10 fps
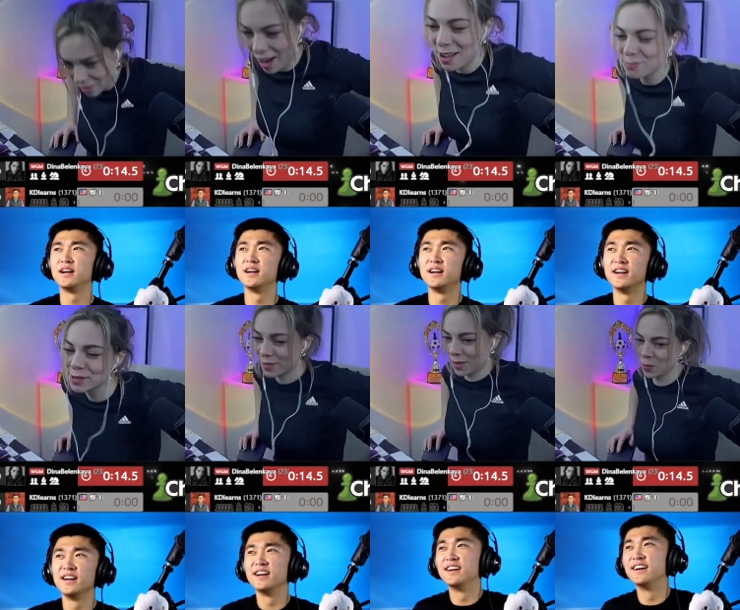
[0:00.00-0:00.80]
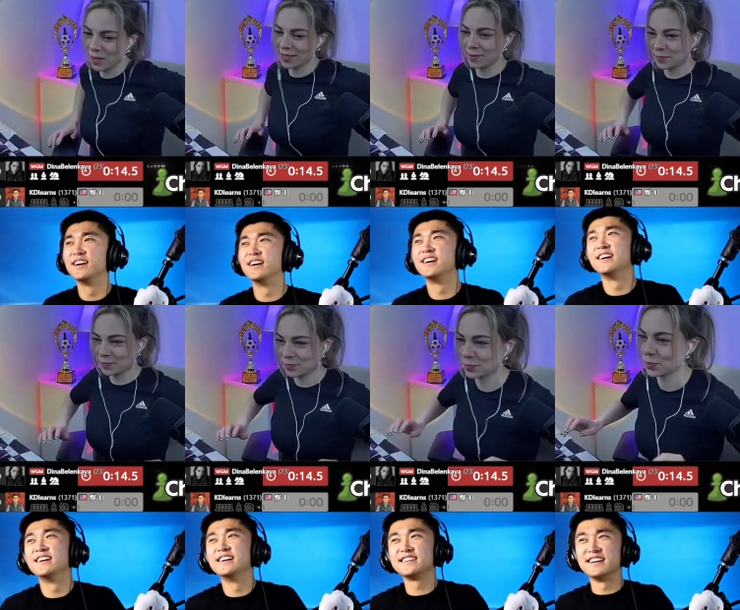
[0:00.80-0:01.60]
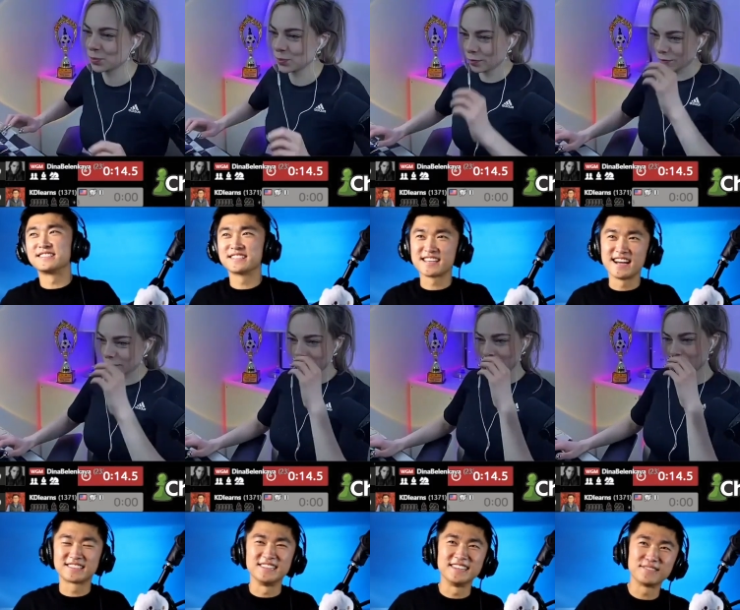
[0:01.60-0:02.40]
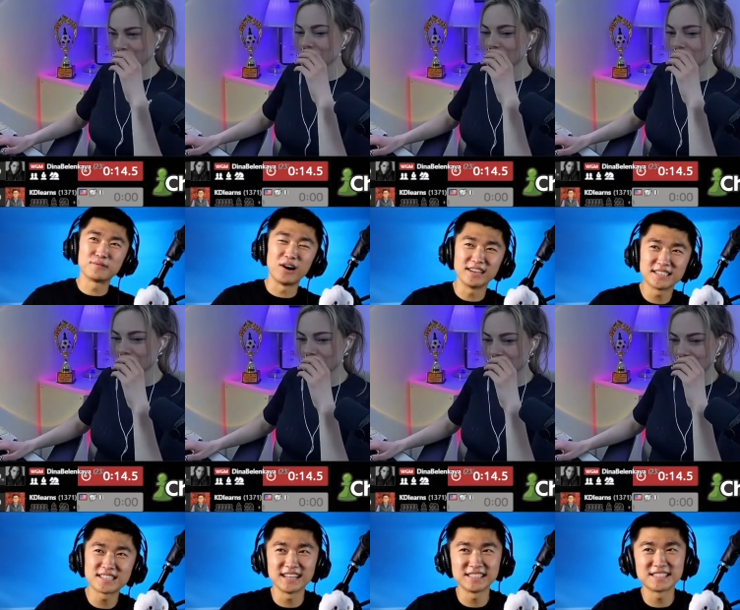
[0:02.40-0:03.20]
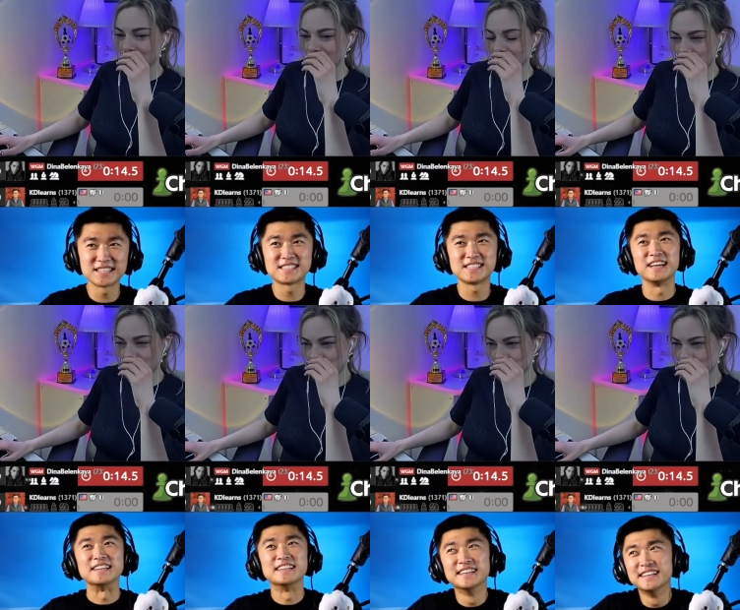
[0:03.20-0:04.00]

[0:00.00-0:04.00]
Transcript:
Speaker 1: your abs to win.
Speaker 2: Yes, exactly. Well, I did. I did sixty-eight.